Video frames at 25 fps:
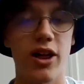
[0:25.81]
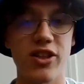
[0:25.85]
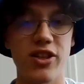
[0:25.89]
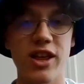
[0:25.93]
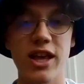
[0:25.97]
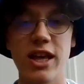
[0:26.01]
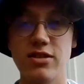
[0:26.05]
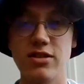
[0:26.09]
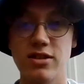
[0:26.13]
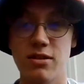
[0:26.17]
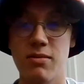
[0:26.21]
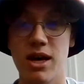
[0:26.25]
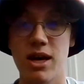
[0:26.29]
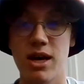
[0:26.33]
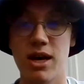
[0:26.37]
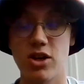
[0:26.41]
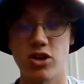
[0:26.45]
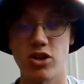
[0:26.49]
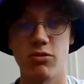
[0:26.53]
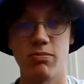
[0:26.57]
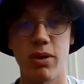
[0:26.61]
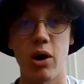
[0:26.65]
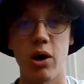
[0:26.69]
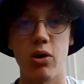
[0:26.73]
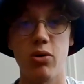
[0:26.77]
I think it's a
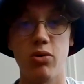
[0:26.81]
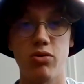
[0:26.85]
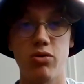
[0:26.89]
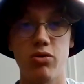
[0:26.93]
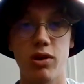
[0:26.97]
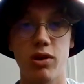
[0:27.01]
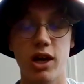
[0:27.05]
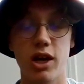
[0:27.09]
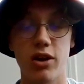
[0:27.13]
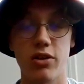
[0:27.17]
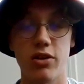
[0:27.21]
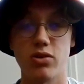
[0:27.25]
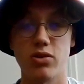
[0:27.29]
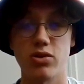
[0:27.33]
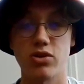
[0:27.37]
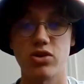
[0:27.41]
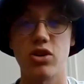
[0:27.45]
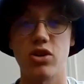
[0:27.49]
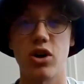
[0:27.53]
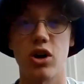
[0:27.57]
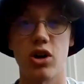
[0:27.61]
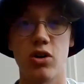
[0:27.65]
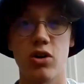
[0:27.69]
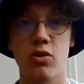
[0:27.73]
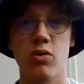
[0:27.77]
mixture of both, really. I thought
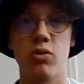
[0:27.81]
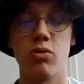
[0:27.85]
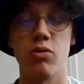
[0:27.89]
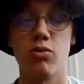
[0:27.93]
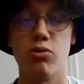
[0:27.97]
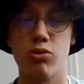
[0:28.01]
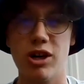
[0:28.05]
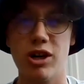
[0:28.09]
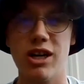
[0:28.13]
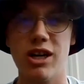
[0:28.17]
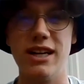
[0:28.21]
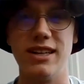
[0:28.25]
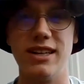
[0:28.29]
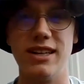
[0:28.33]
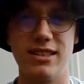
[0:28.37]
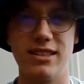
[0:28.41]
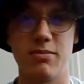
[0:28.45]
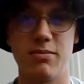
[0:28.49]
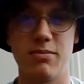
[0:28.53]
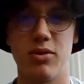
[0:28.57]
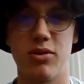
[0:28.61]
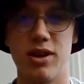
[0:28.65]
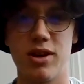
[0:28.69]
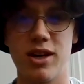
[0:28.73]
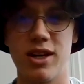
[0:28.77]
Scotland were really
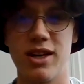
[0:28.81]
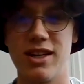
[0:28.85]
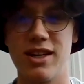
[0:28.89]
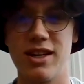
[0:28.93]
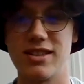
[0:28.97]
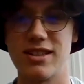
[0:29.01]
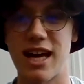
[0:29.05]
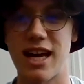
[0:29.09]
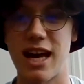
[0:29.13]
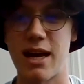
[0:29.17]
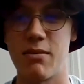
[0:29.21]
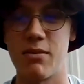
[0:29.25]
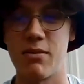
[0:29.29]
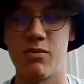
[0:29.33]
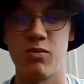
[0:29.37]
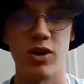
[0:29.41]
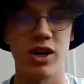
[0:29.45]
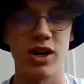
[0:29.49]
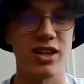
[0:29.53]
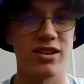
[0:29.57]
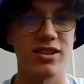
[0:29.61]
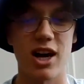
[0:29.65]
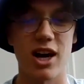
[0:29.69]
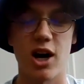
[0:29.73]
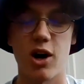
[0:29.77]
disappointing in this game, and
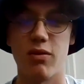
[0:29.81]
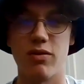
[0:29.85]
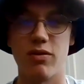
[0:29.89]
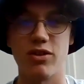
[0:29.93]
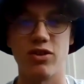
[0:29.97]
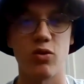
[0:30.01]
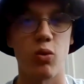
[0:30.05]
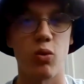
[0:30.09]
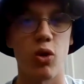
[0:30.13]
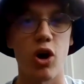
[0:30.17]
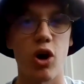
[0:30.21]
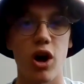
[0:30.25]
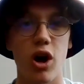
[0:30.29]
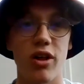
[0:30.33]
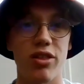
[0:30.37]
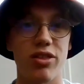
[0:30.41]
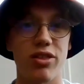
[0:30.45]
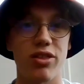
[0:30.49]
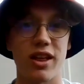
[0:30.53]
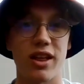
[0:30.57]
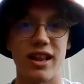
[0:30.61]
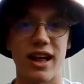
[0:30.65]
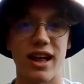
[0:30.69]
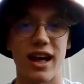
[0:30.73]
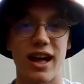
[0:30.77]
we can delve into why I
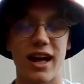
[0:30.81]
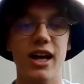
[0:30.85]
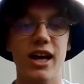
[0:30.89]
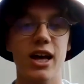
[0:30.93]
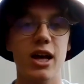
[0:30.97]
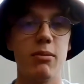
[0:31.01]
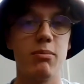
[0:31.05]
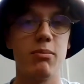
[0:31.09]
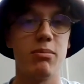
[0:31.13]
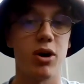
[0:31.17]
think that.